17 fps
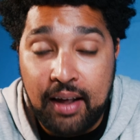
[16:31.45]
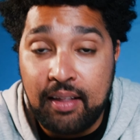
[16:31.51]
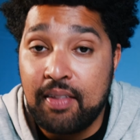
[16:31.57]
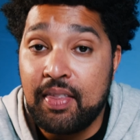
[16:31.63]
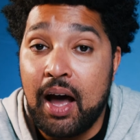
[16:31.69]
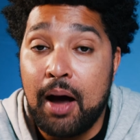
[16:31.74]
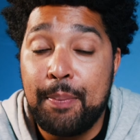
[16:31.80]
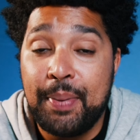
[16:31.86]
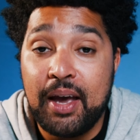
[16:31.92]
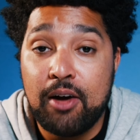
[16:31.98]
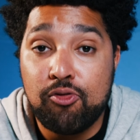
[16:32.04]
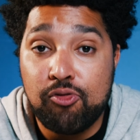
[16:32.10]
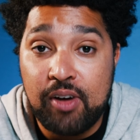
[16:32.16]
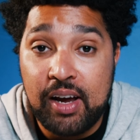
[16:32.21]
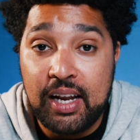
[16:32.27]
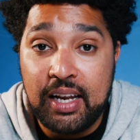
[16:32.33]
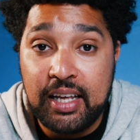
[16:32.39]
then that would be a
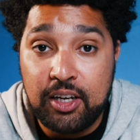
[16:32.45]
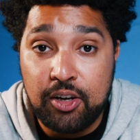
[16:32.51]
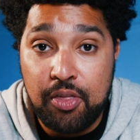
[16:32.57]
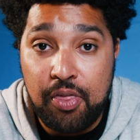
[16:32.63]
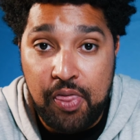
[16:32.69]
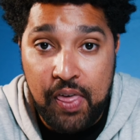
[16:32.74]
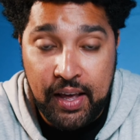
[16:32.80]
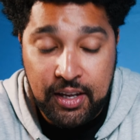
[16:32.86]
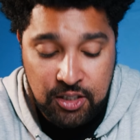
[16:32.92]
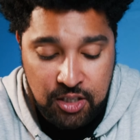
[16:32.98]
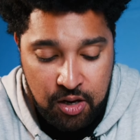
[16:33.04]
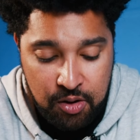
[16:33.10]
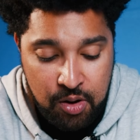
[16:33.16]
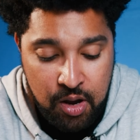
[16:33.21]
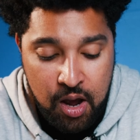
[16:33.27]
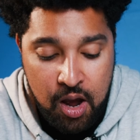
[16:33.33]
really good thing. So